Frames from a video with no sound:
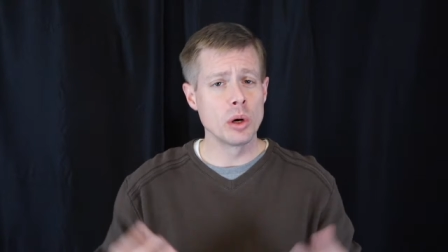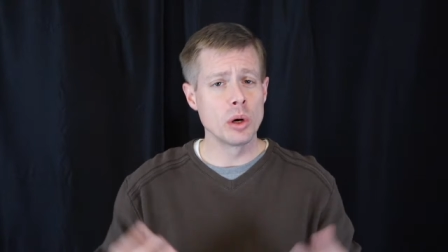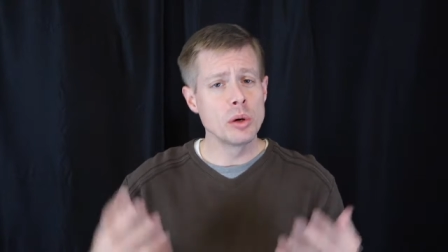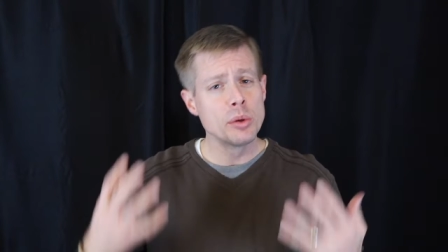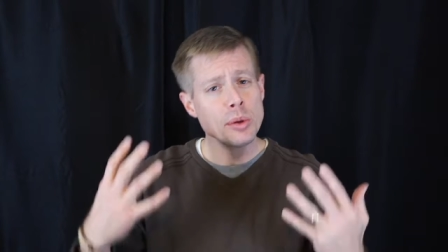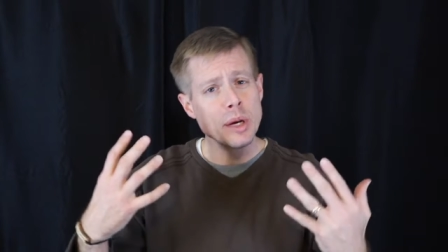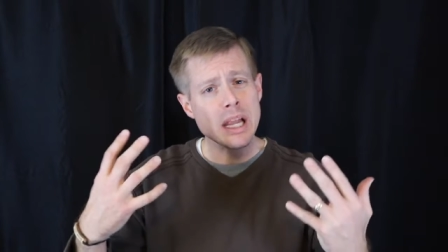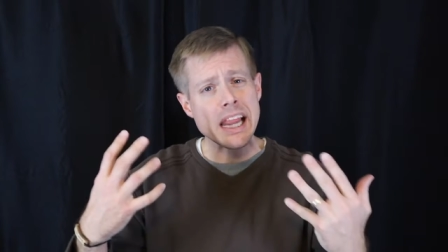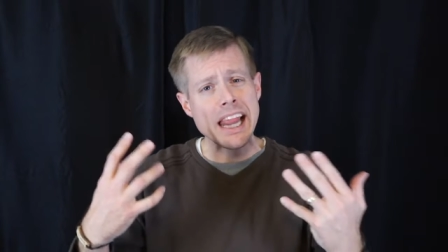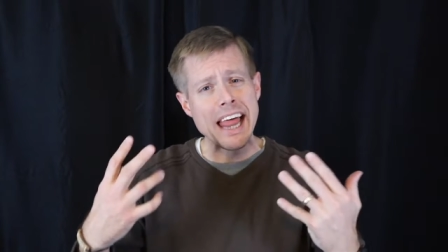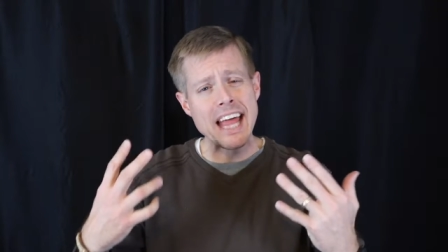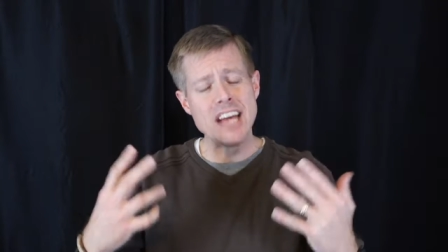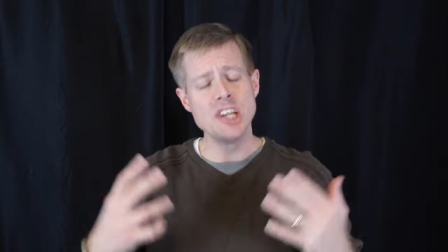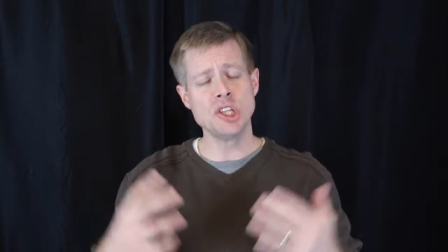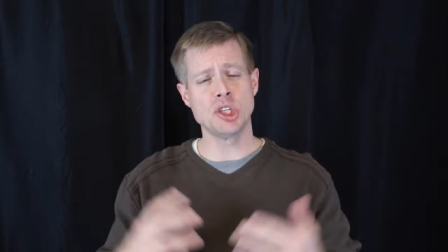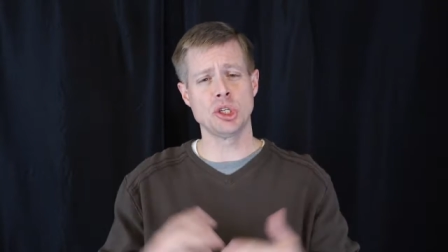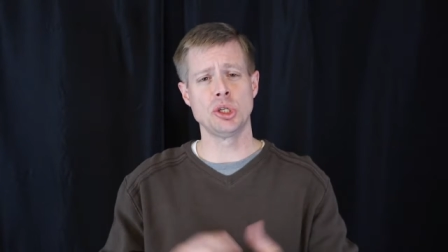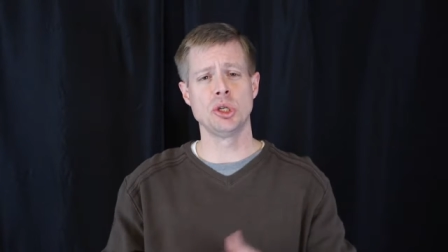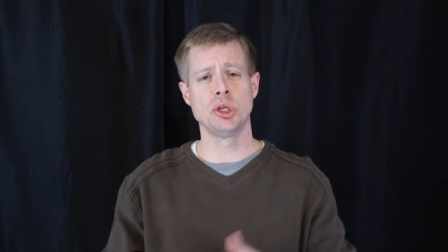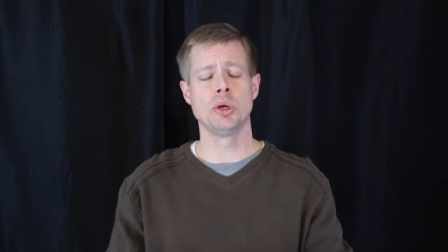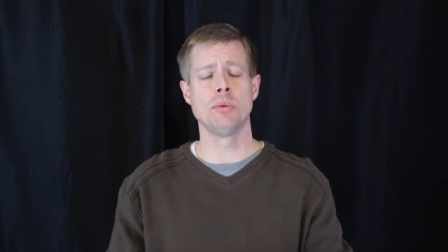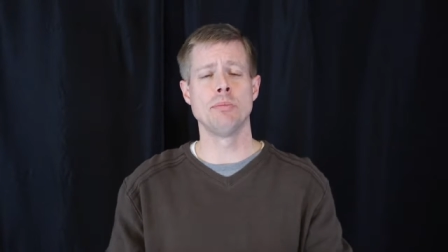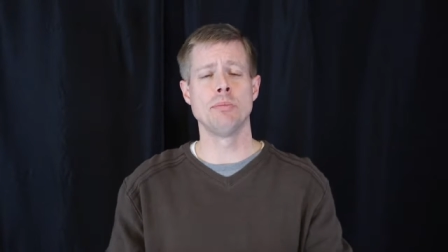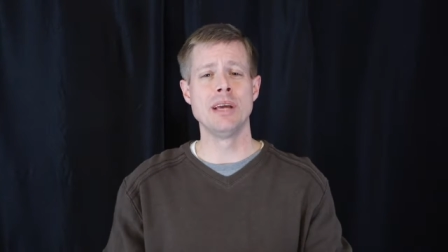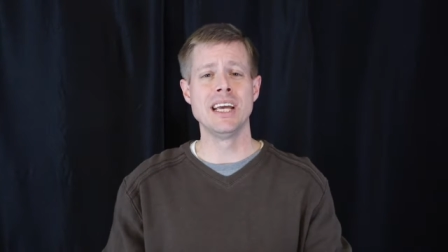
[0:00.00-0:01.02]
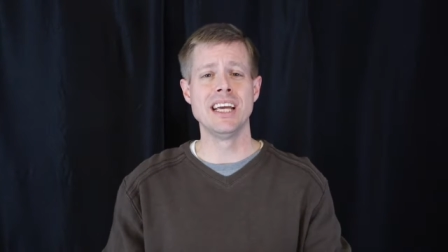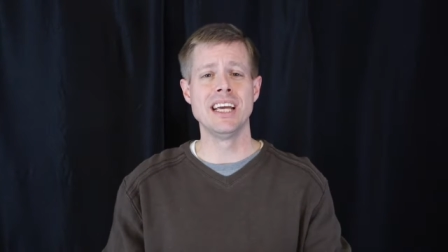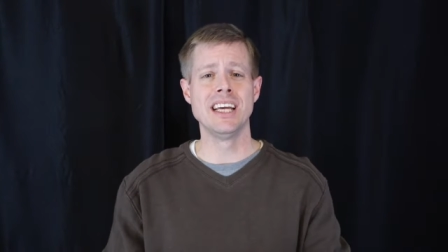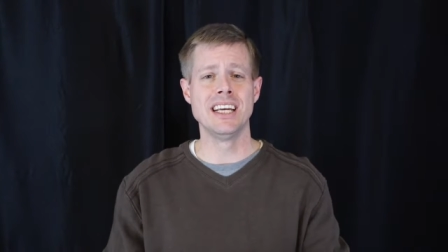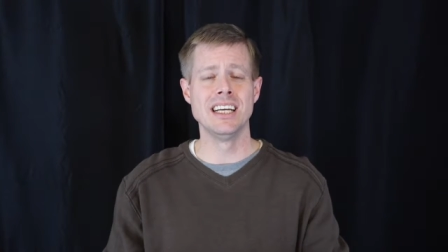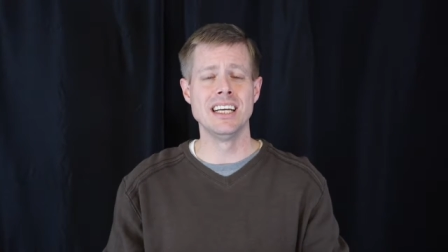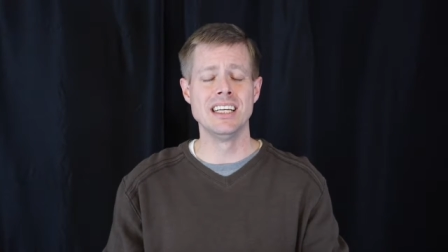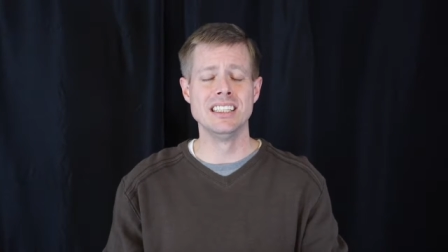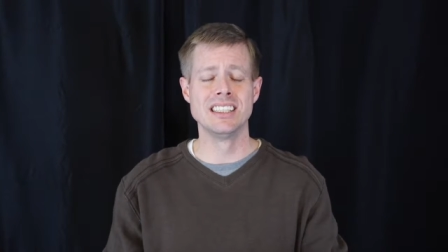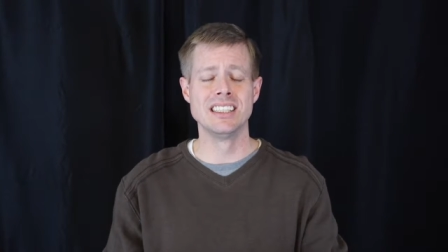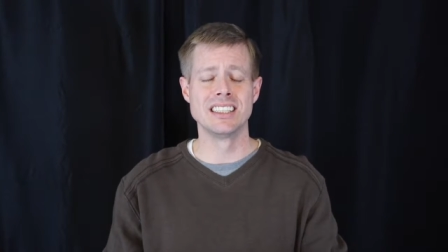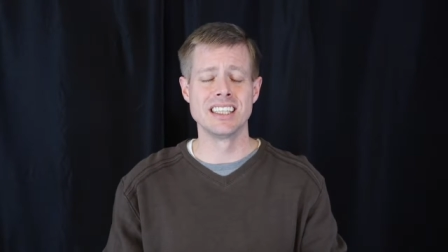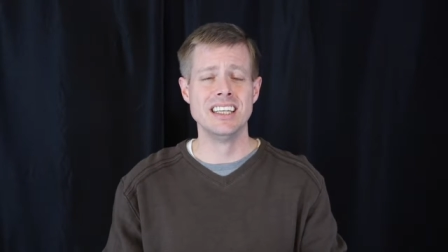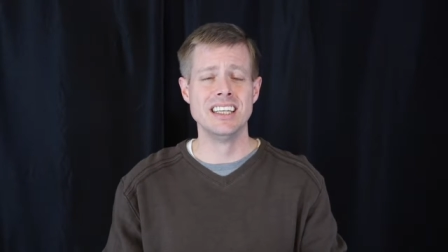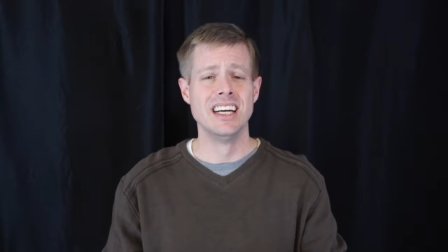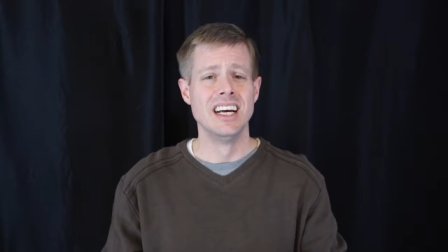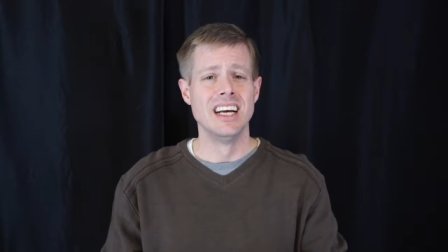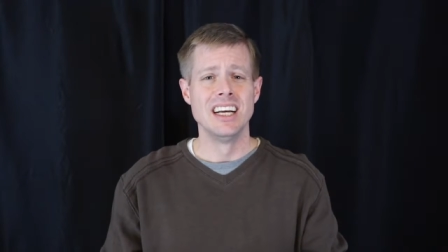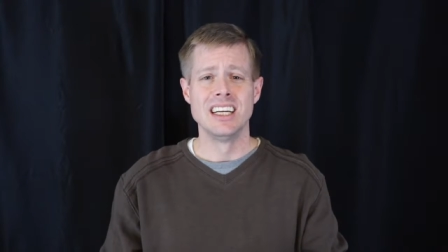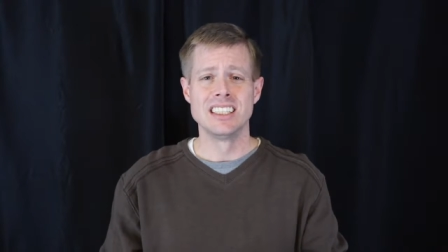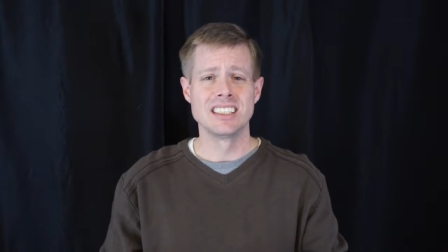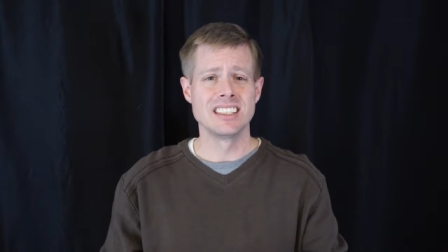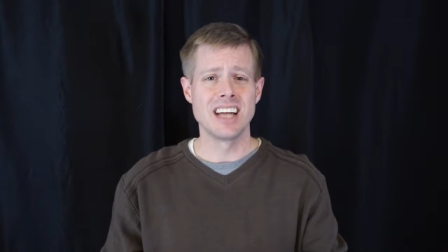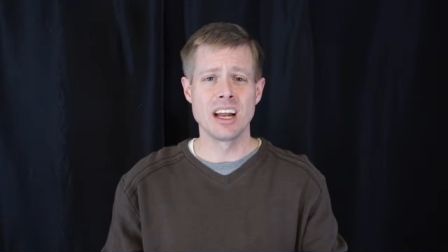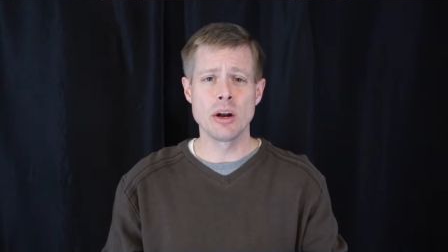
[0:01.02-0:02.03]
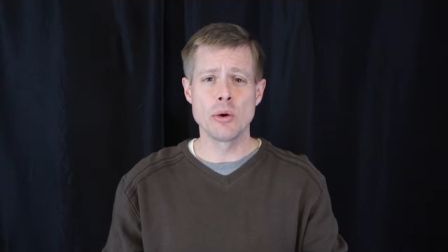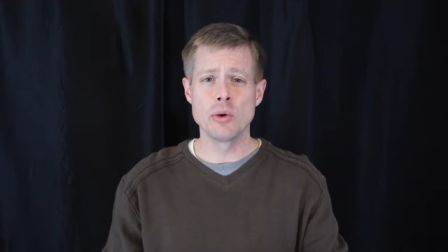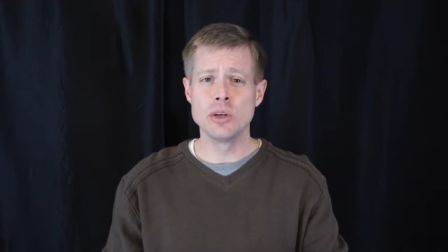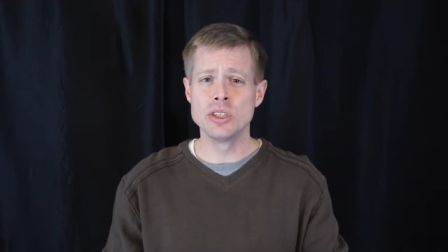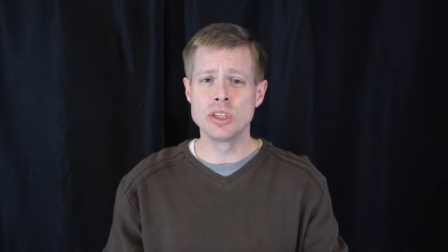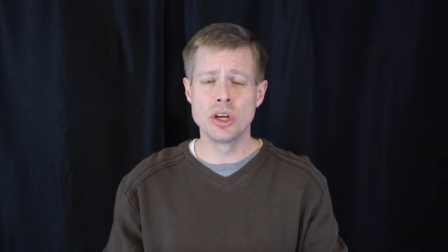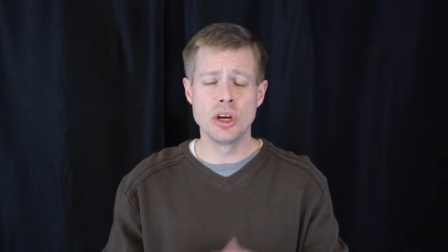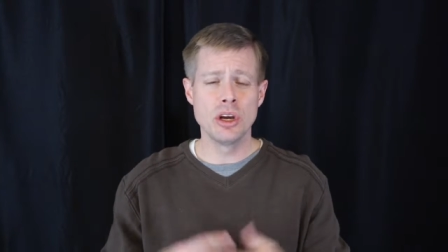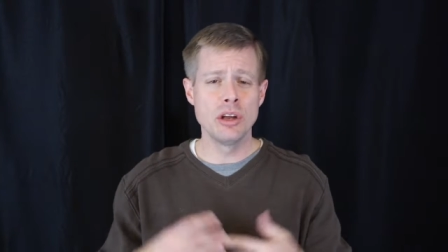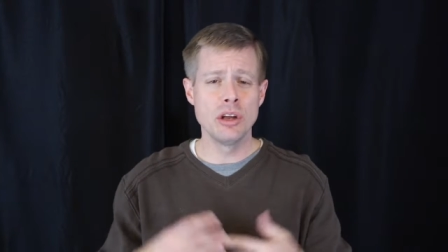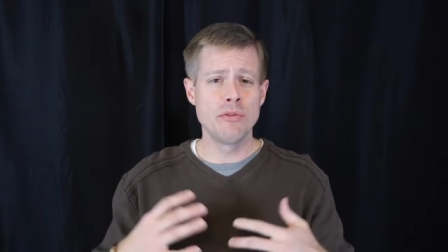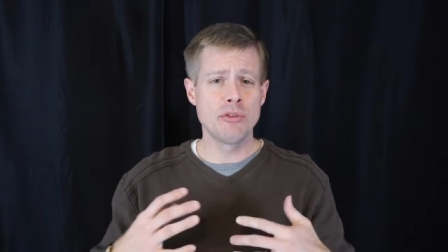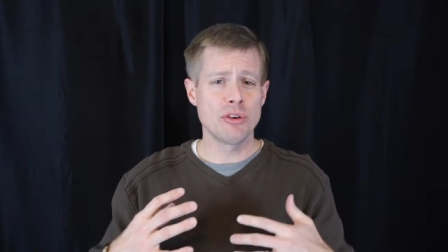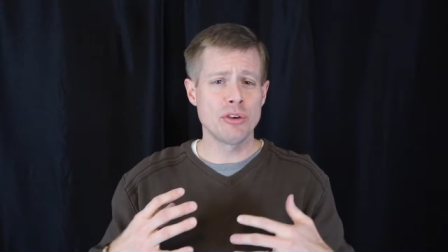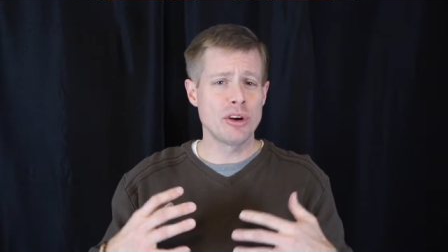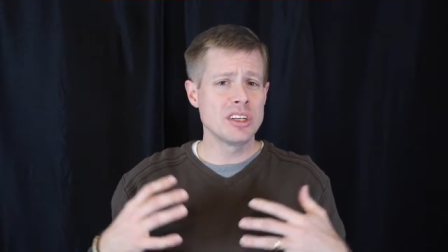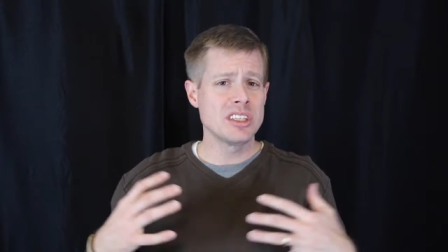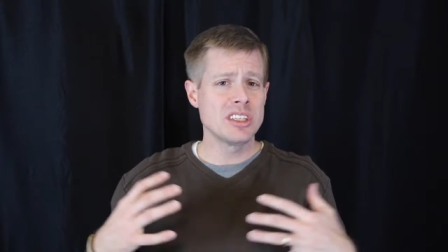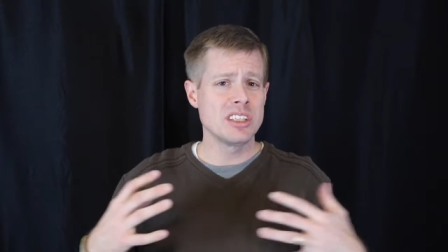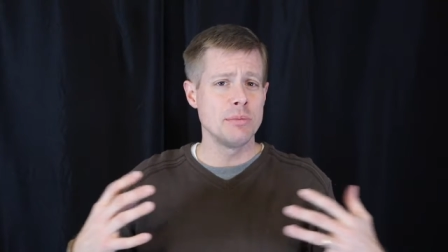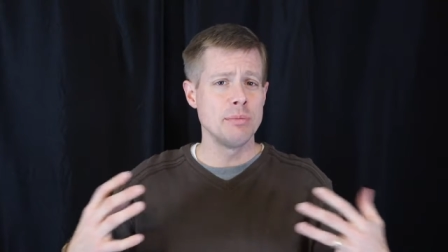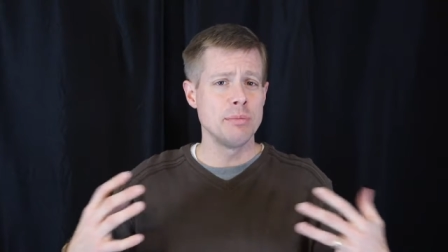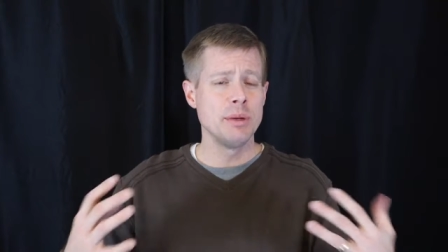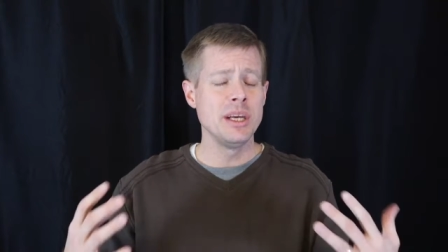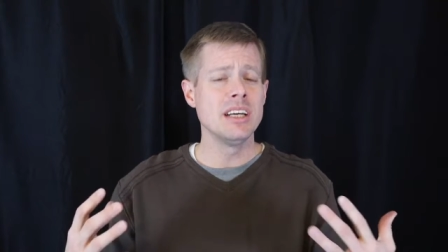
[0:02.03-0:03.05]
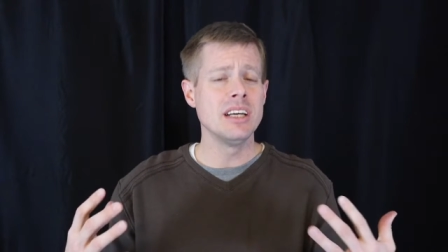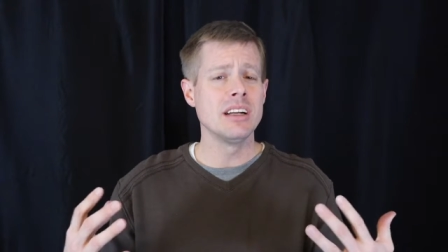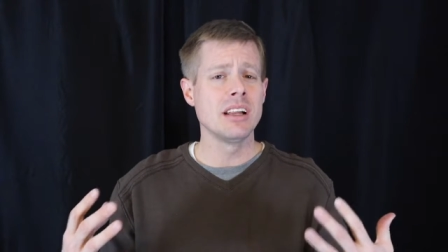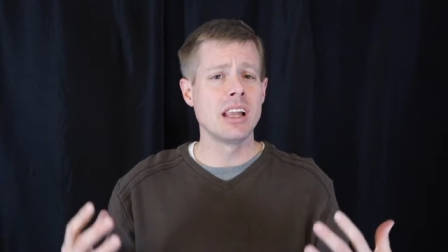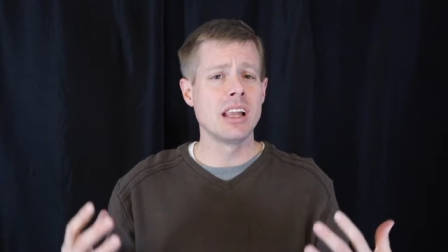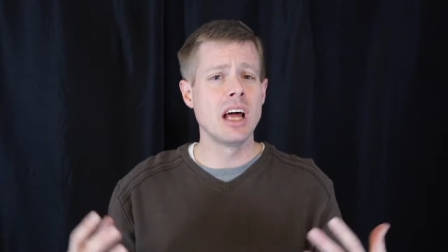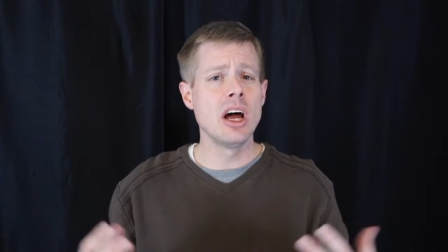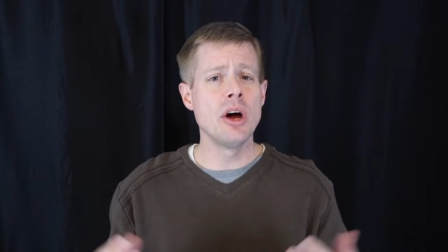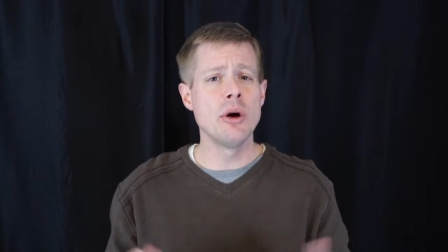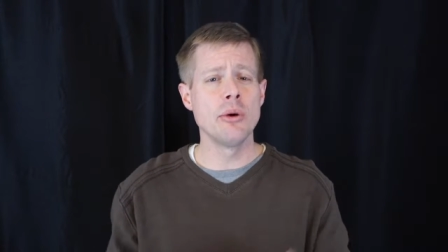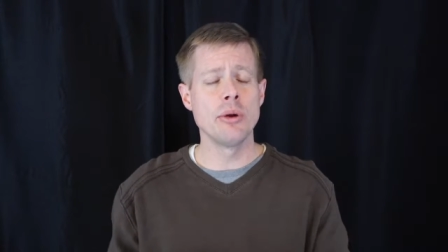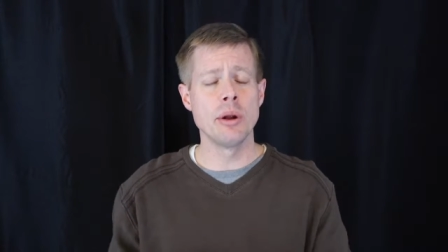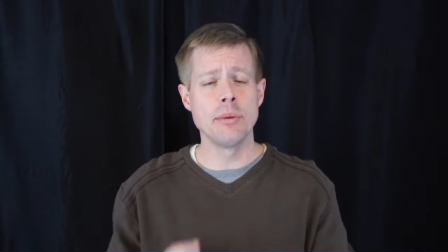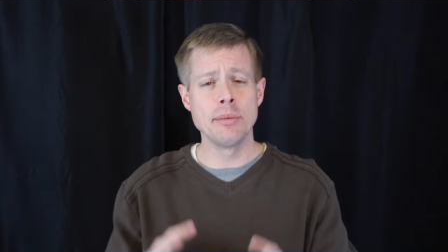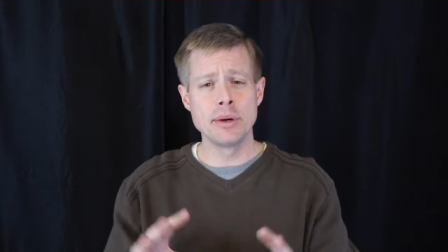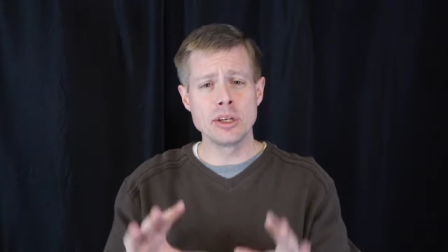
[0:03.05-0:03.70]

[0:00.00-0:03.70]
We're relational beings, and it's not always good for us to be alone.